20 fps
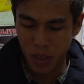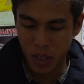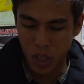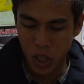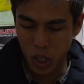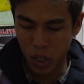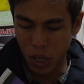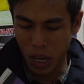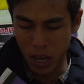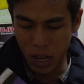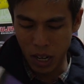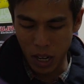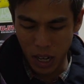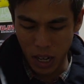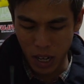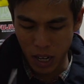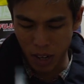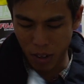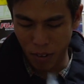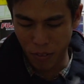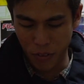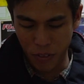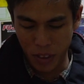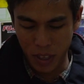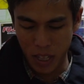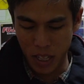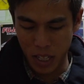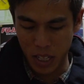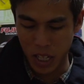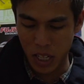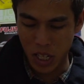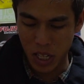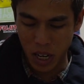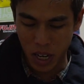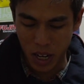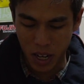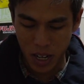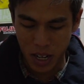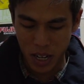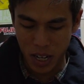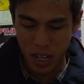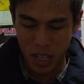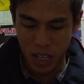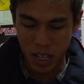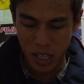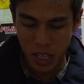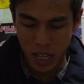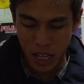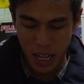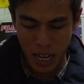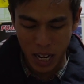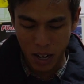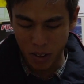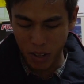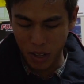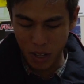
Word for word: just, I love the design and the layout,